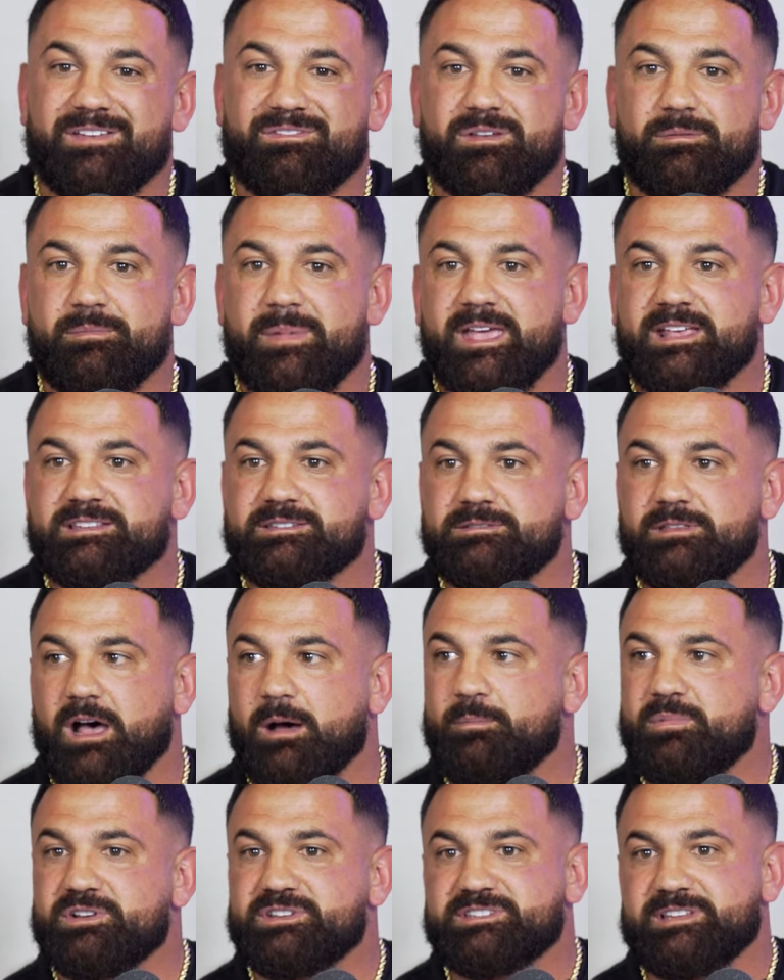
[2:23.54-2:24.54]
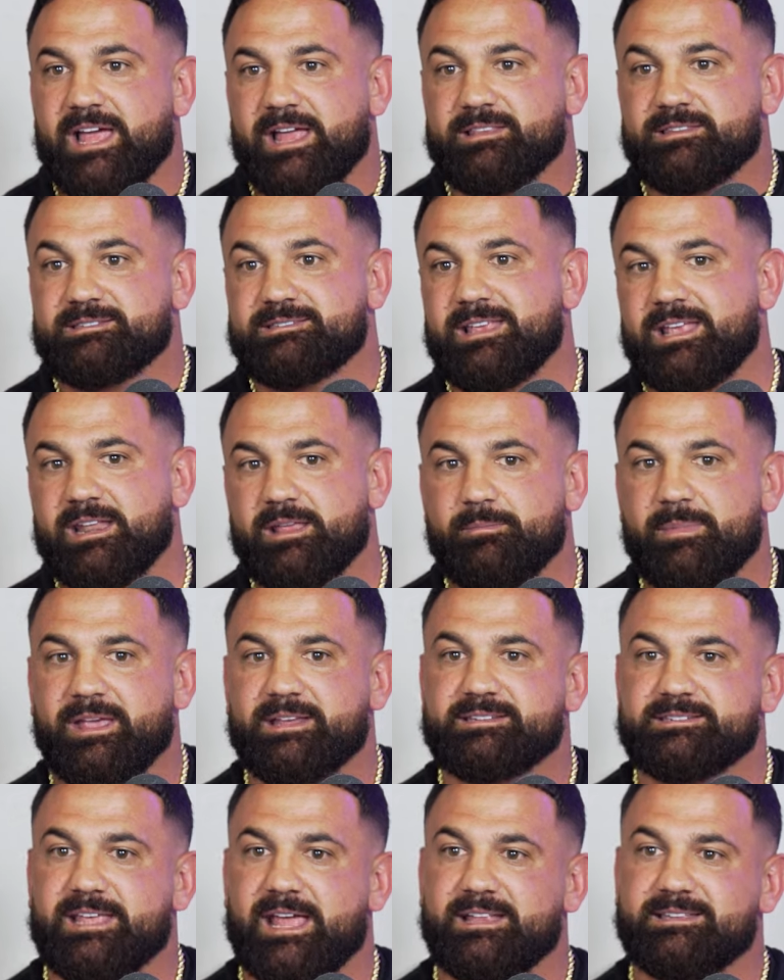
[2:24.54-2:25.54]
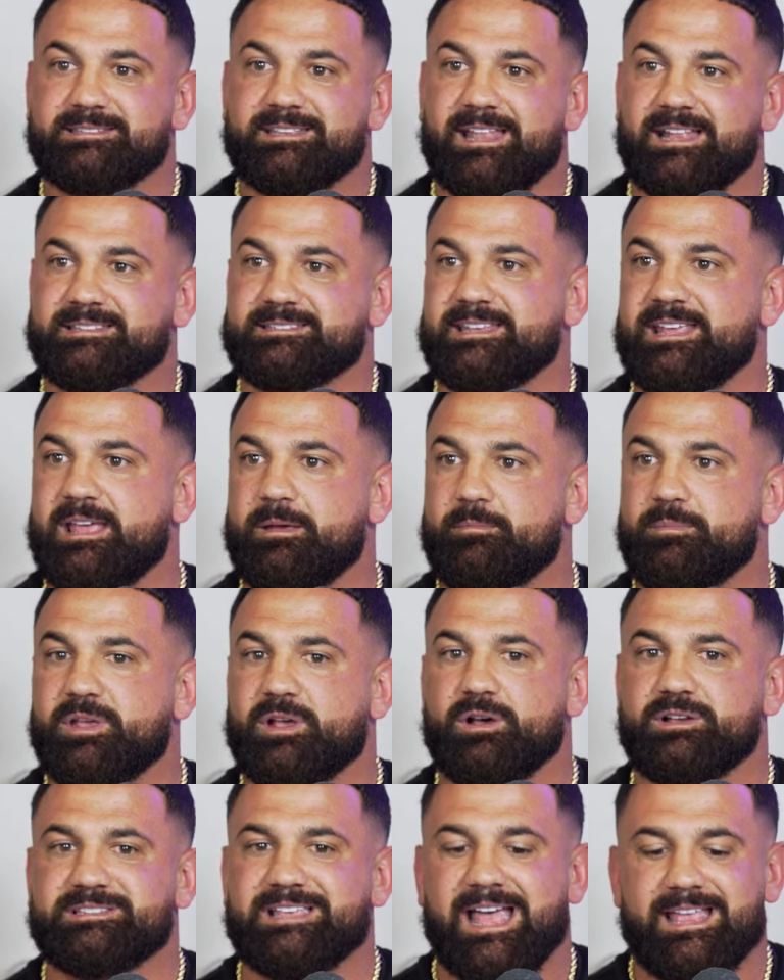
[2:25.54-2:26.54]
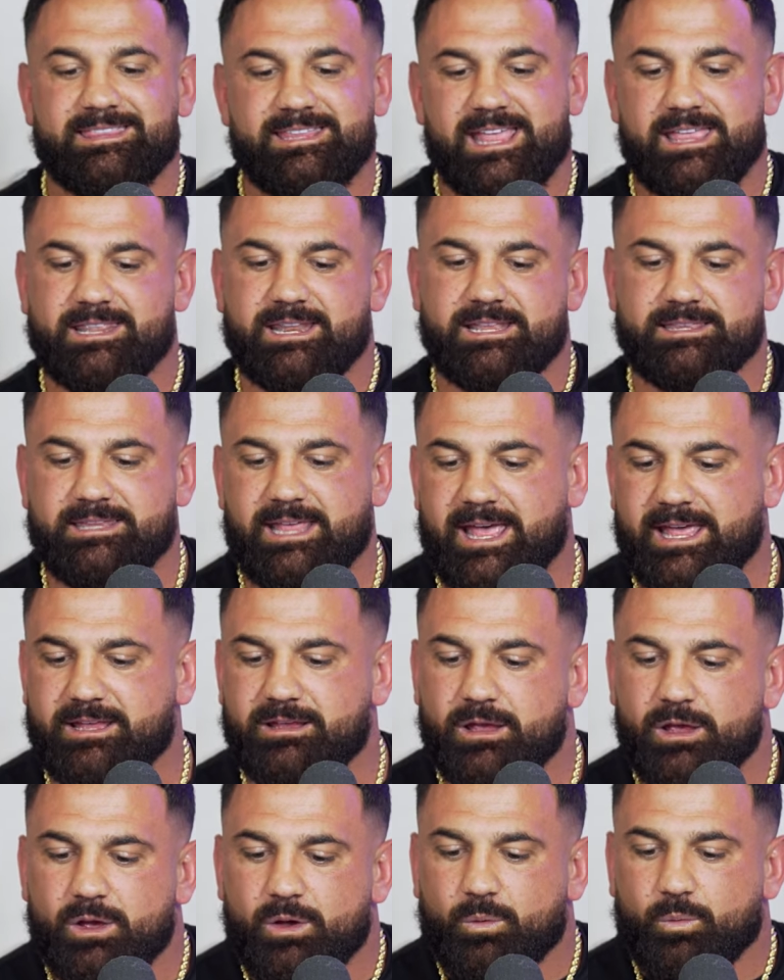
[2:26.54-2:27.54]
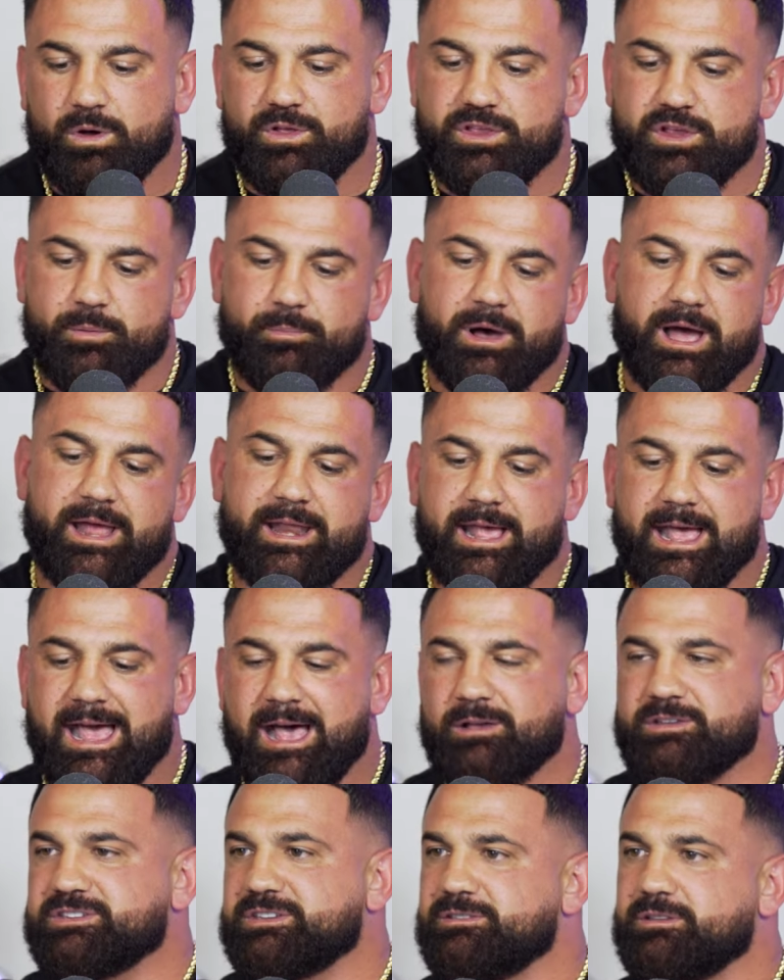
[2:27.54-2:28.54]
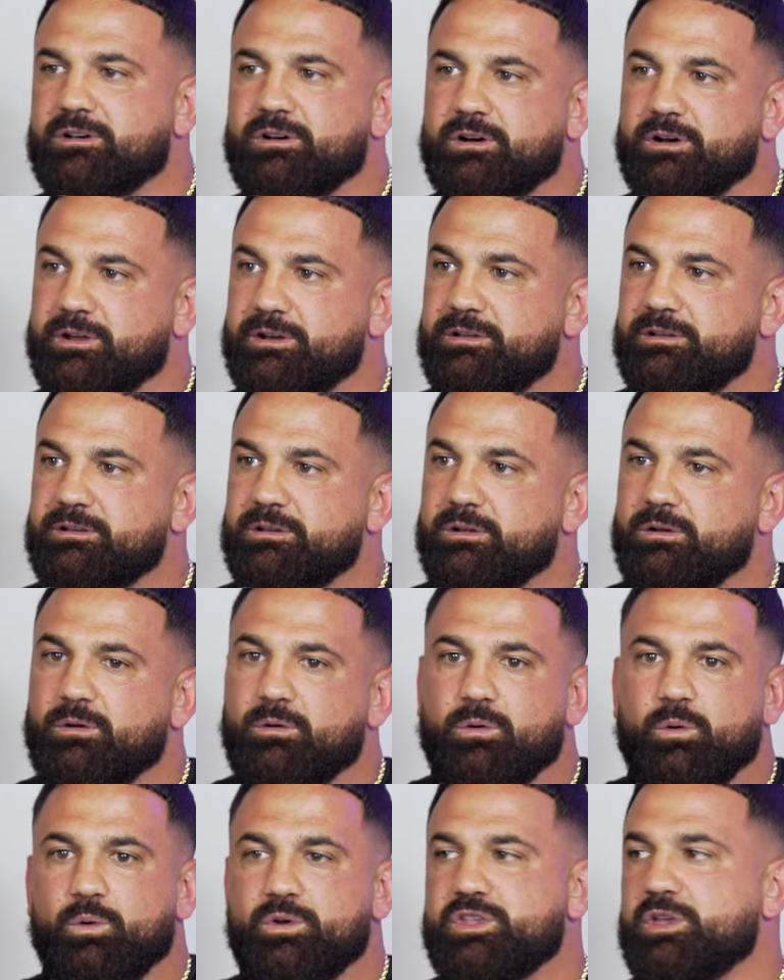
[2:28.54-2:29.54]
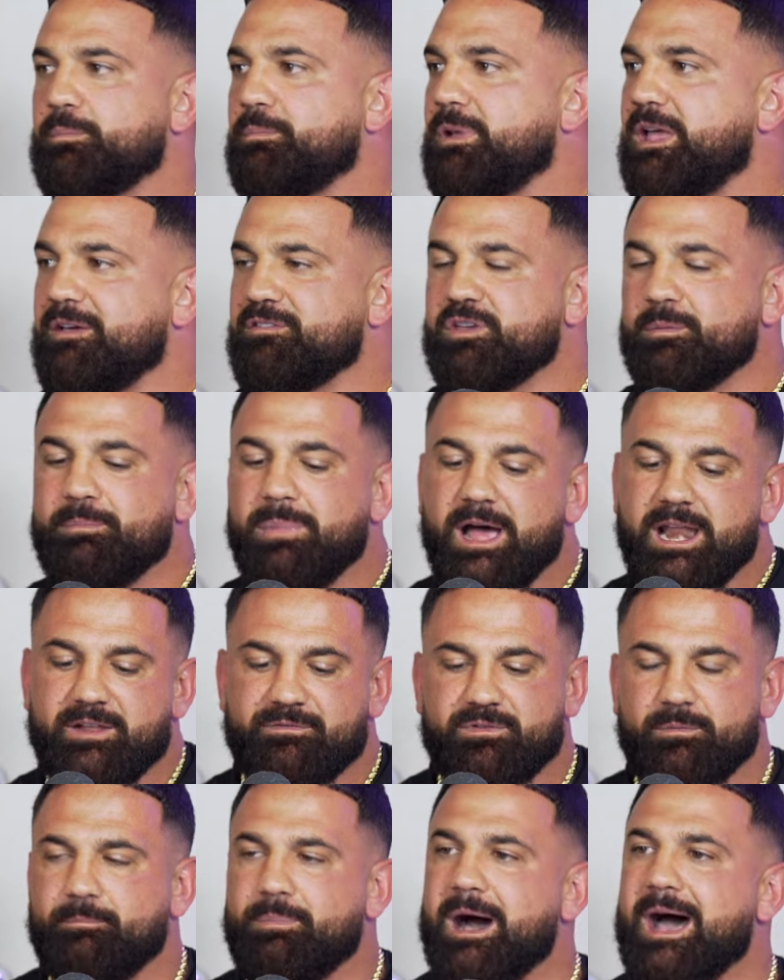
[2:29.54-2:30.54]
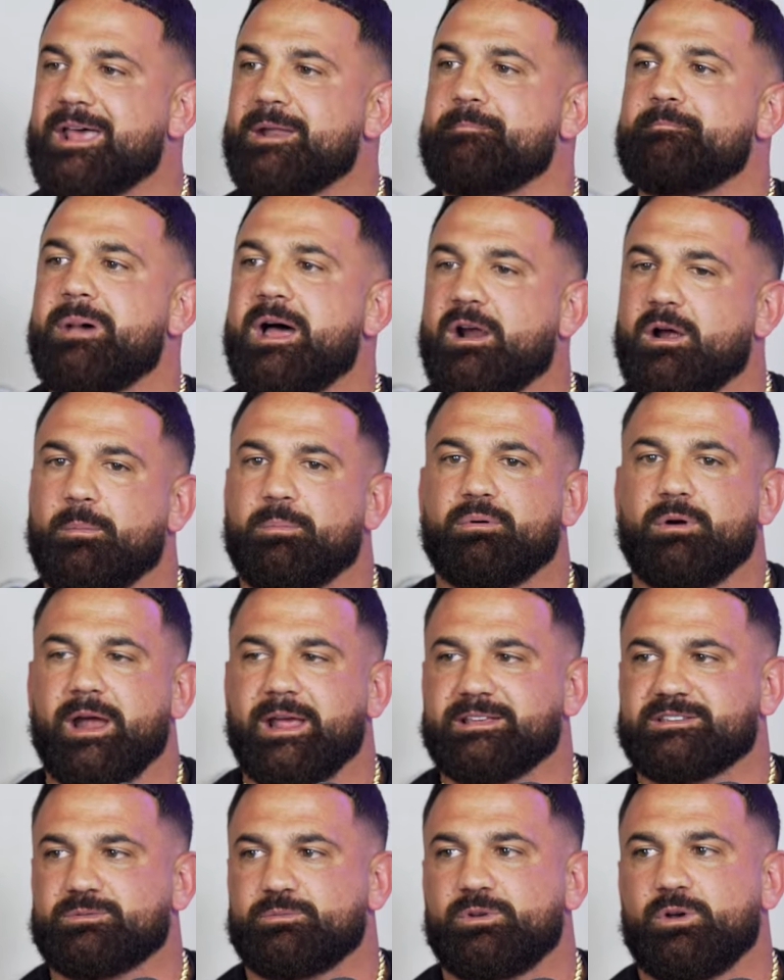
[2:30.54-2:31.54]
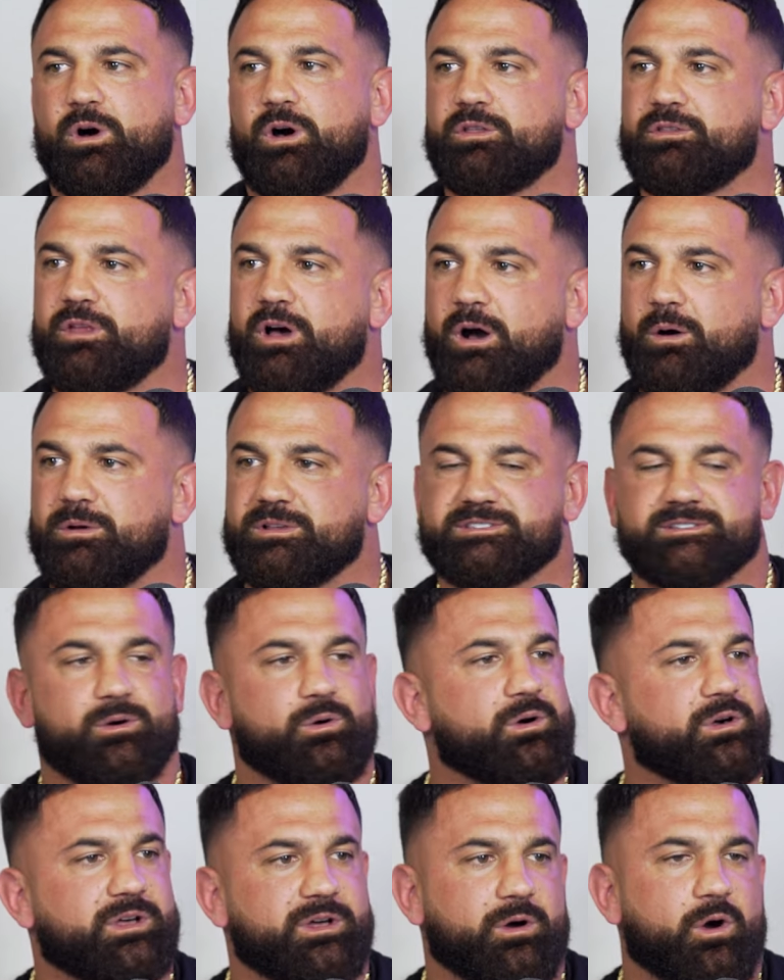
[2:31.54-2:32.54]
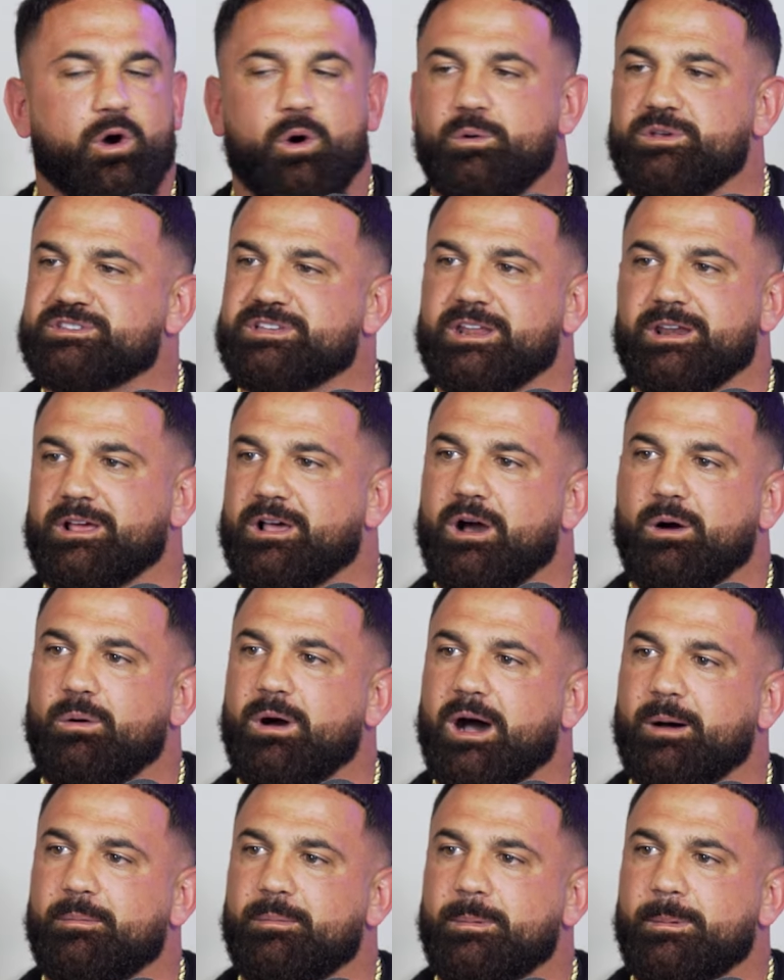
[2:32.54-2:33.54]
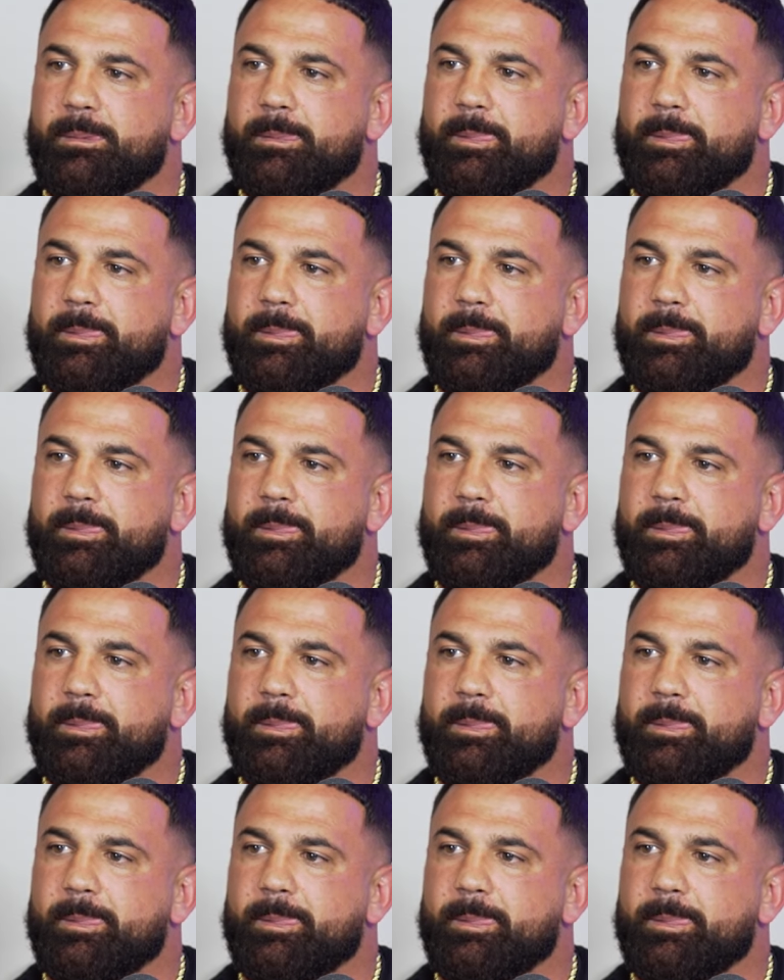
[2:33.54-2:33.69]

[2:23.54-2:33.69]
if it makes number sense, then it makes sense and that's it. Because at the end of the day, whether you're buying a house in the hood, or if you're buying it for bottom barrel price, we all know it's always going to go up.